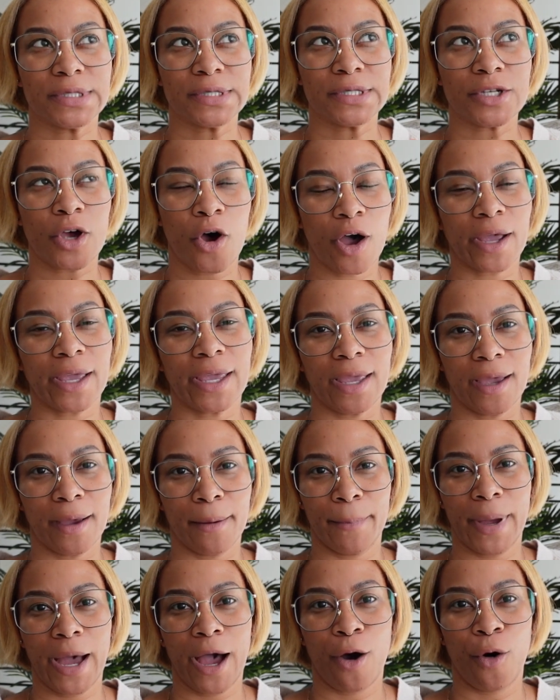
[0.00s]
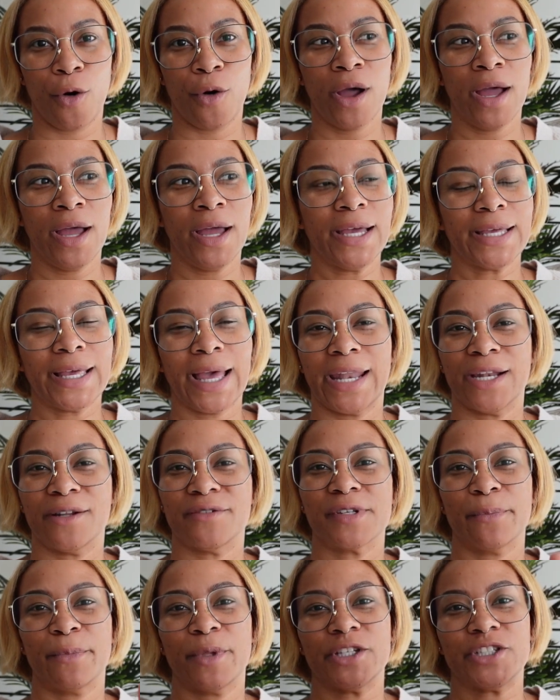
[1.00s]
talking about kind of
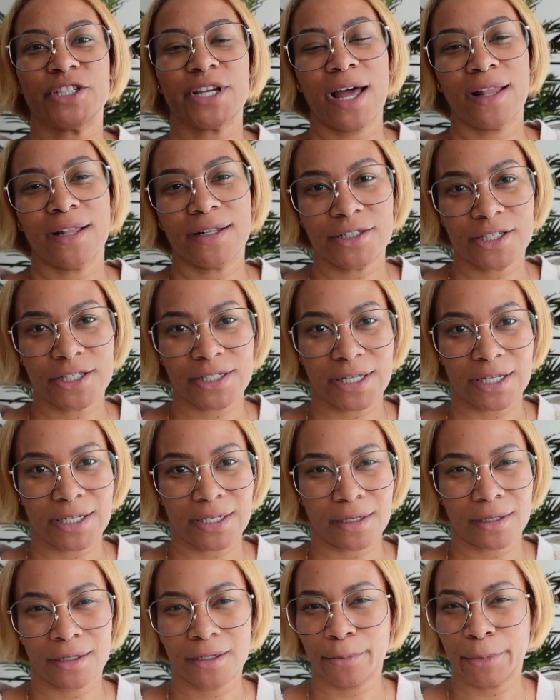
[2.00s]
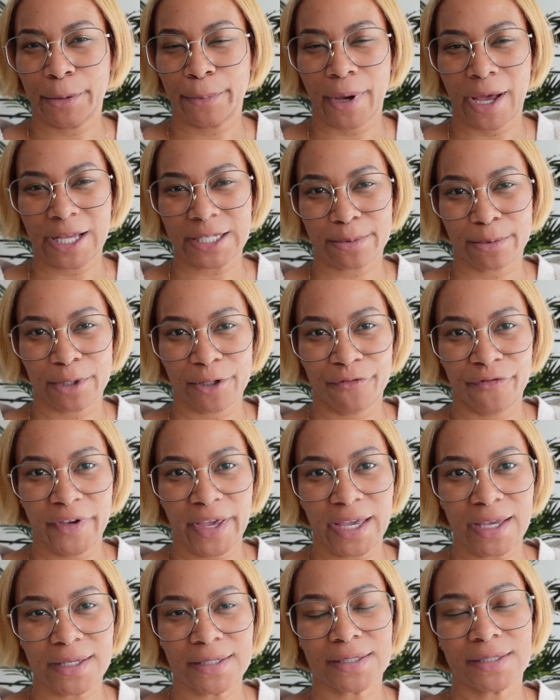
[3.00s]
some of the challenges that could be possibly
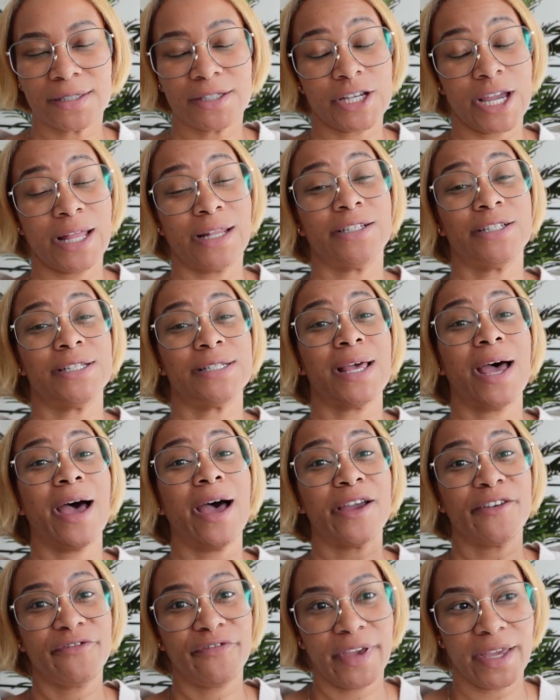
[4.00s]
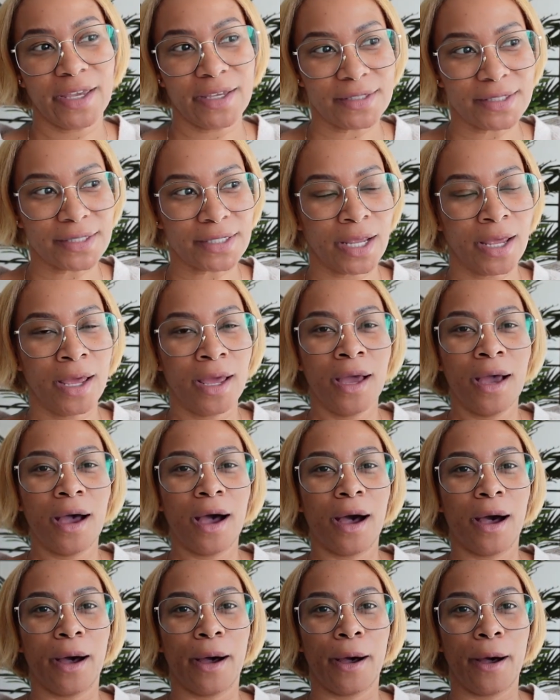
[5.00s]
faced, challenges I faced,
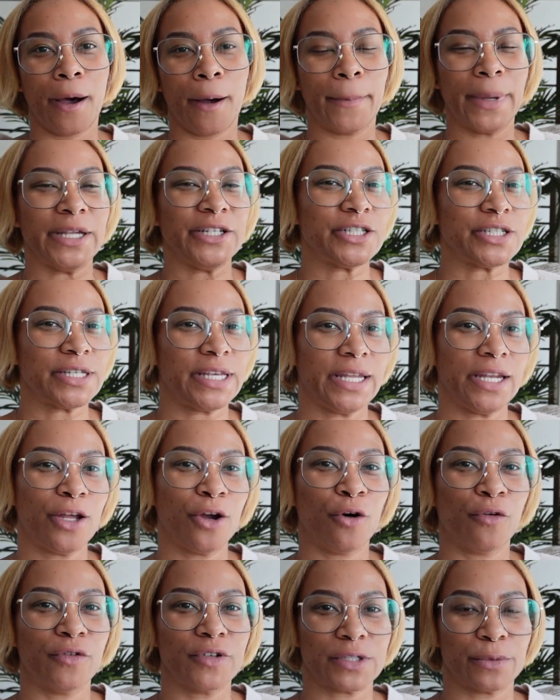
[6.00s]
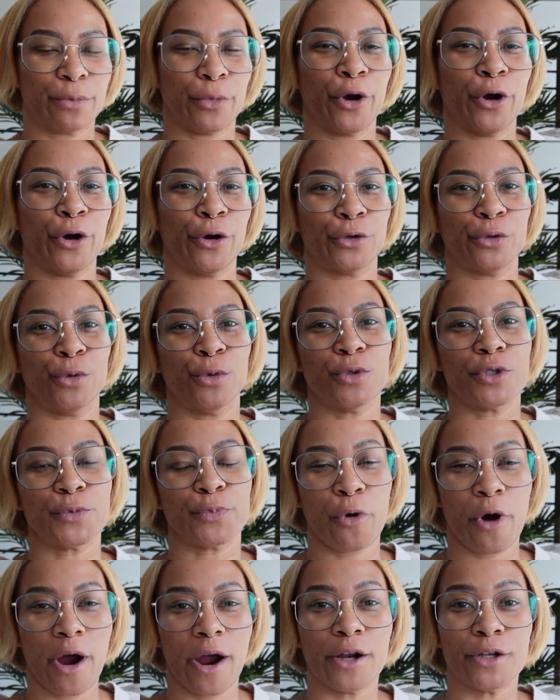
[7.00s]
and just getting over some hurdles
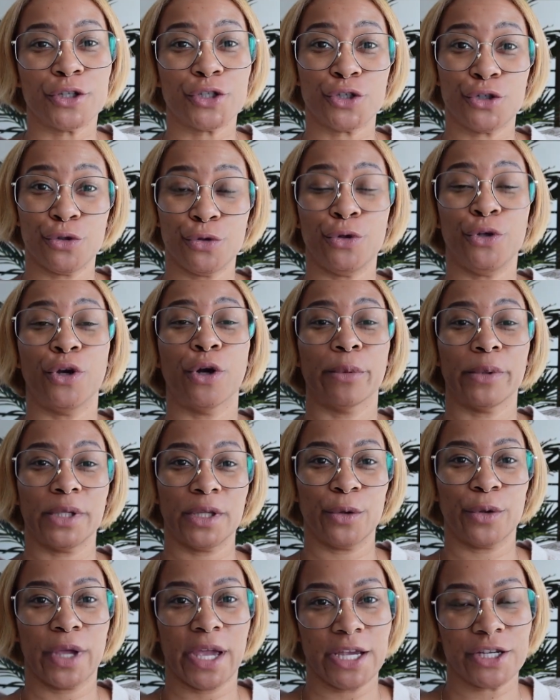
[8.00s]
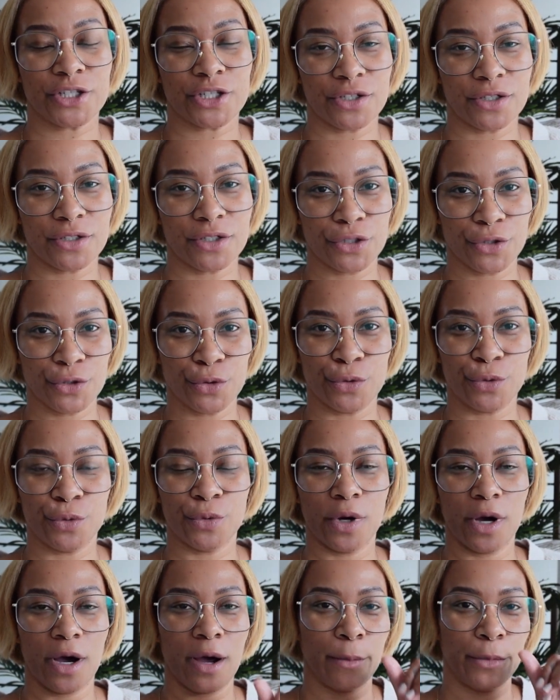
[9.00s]
prior to your relocation
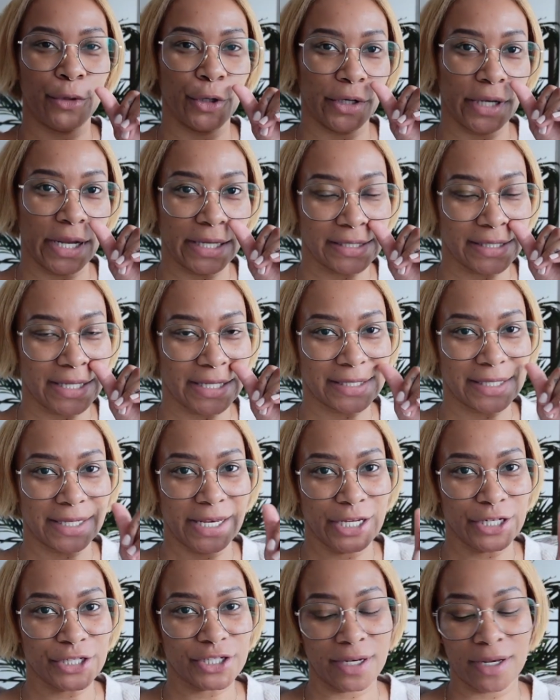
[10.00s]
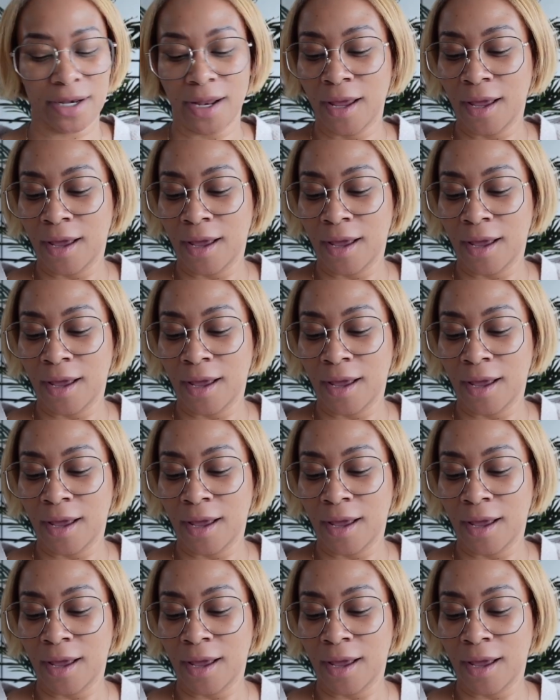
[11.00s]
to your next destination.